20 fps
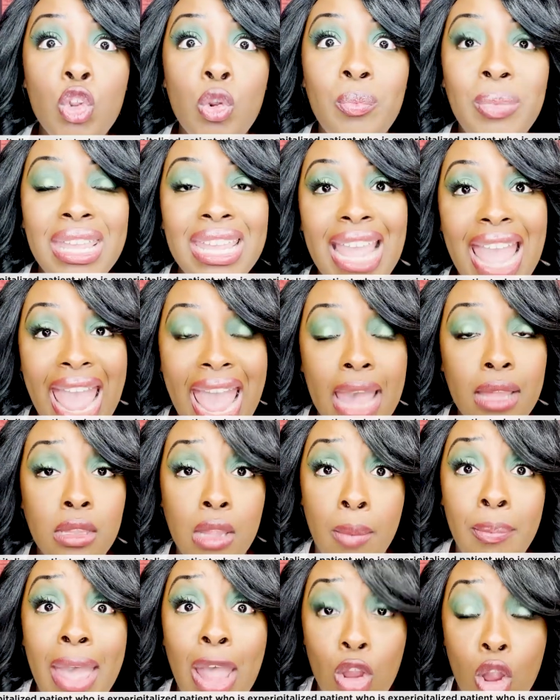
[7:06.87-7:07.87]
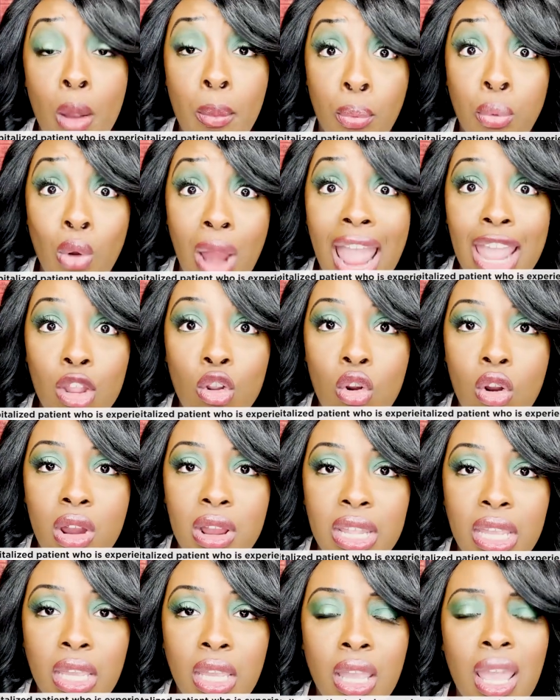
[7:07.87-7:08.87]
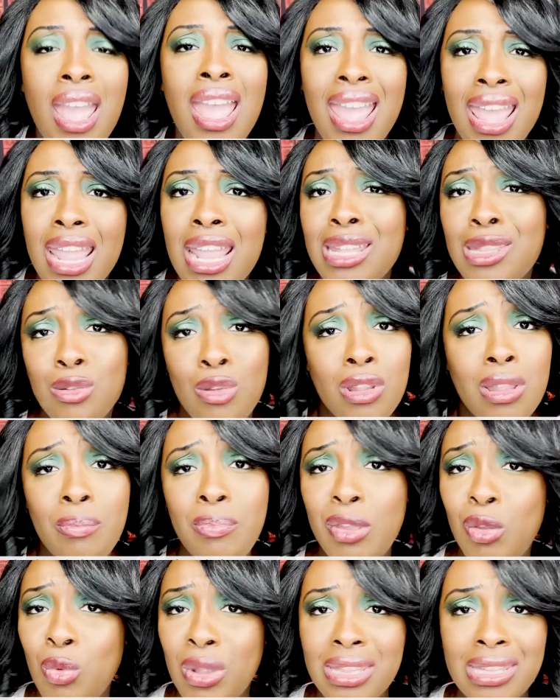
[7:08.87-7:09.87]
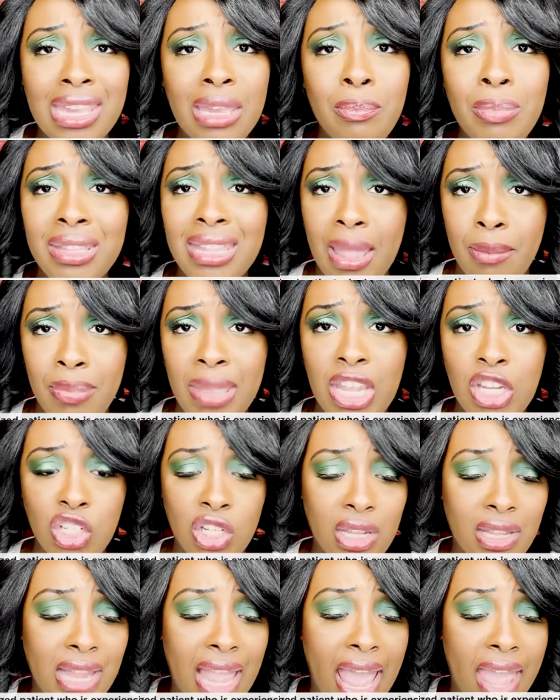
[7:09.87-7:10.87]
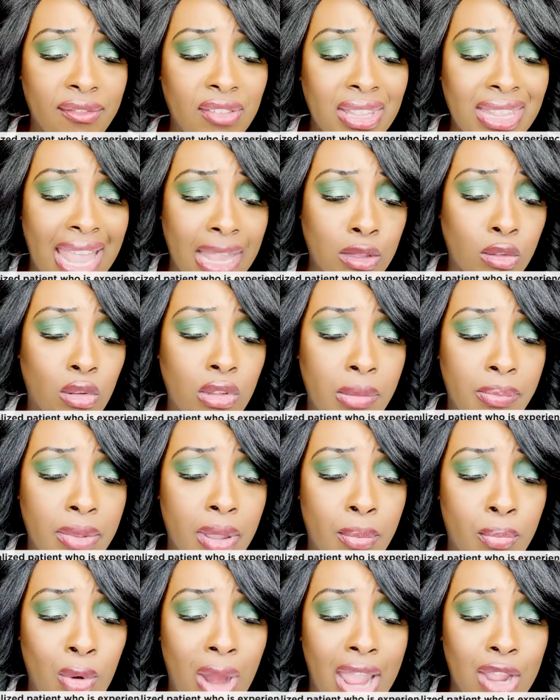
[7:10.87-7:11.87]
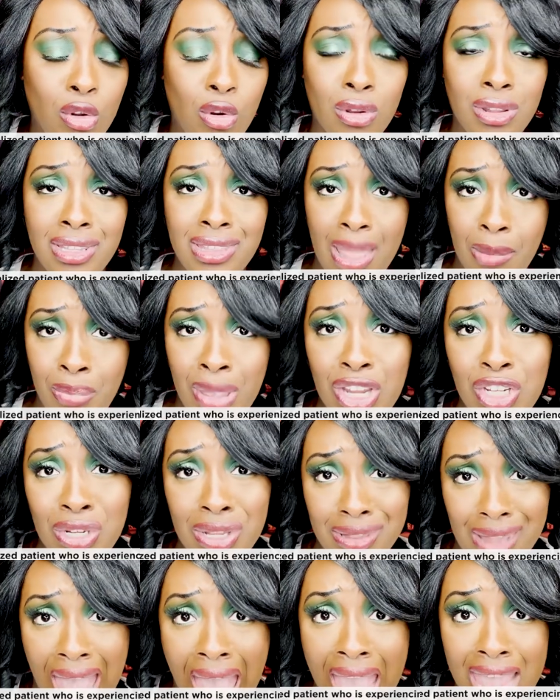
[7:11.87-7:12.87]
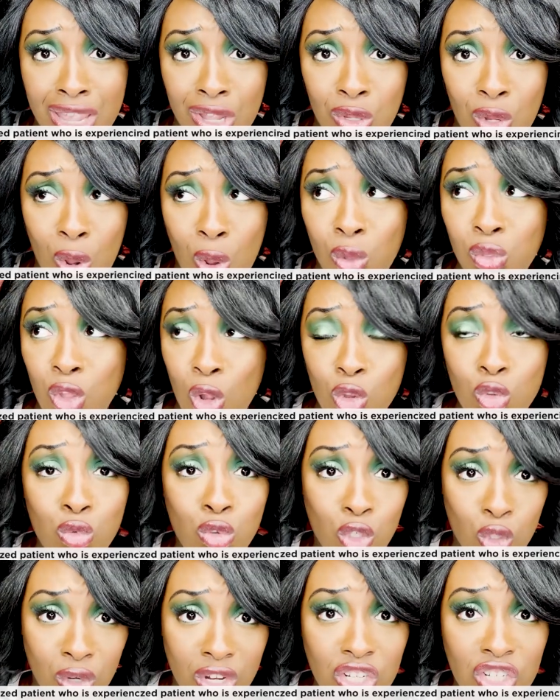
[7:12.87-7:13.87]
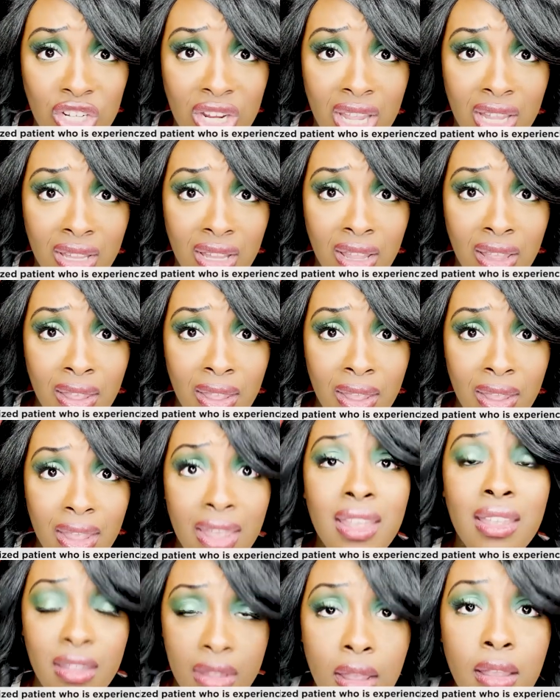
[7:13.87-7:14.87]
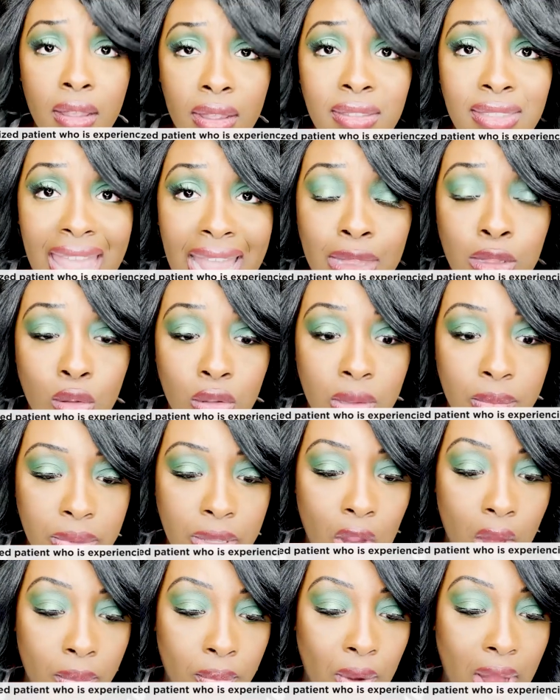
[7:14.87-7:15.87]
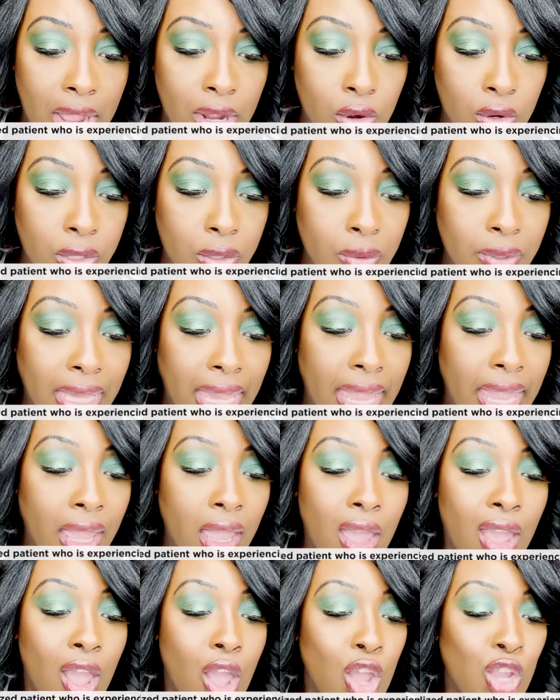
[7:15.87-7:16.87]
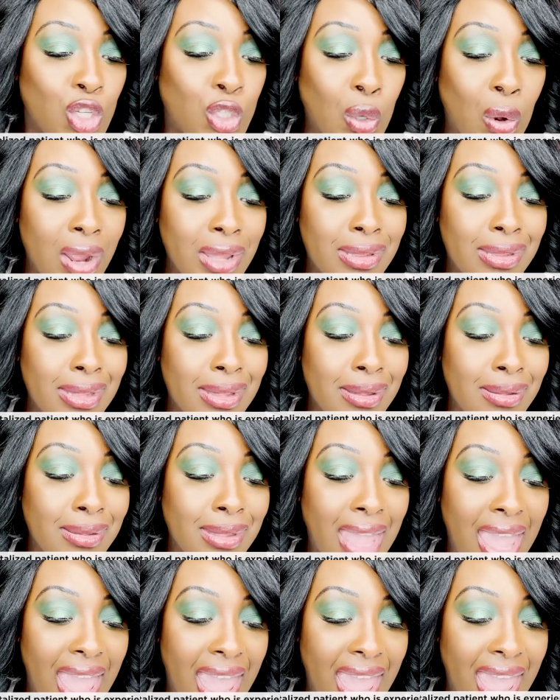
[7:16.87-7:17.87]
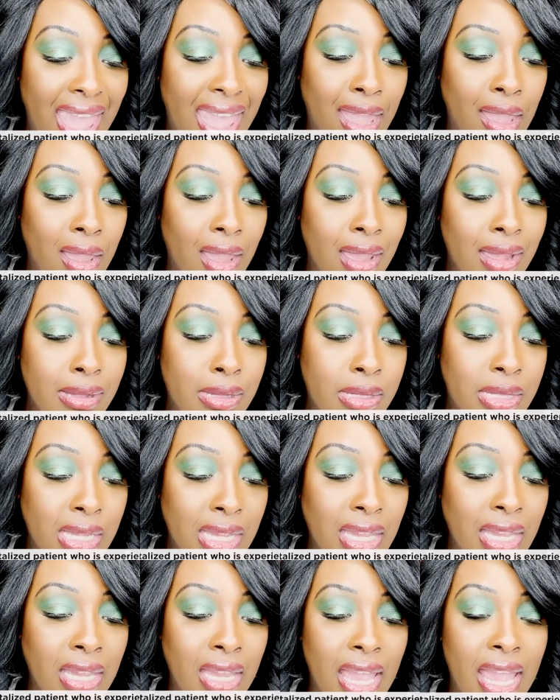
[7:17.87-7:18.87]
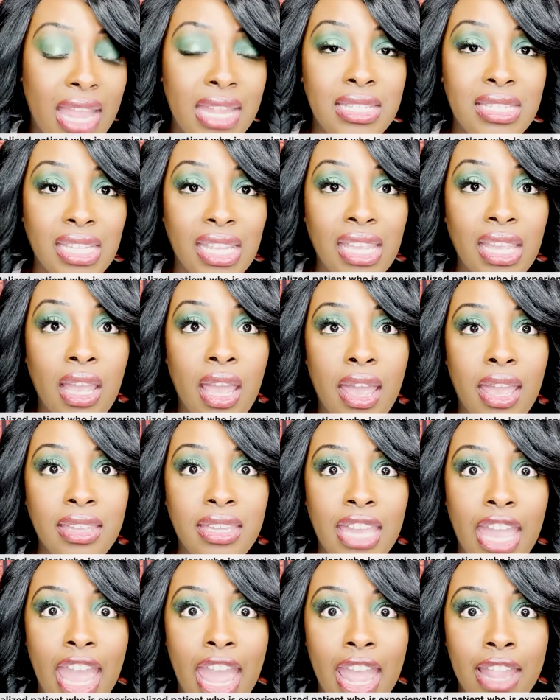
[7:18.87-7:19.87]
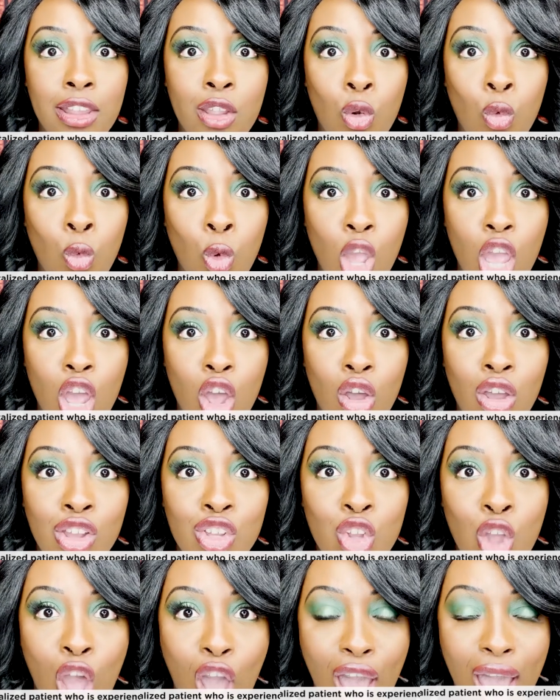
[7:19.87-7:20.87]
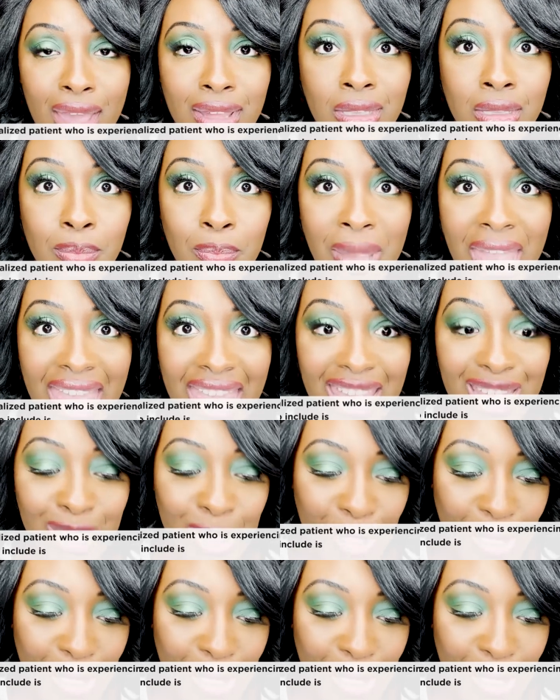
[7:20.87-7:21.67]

you're being asked about a priority, it's going to be what's keeping that patient alive. And that's going to be a priority. That patient's I N O, their nutrition, that's going to be our priority, okay? Choices A, C, and D, again, will cause pain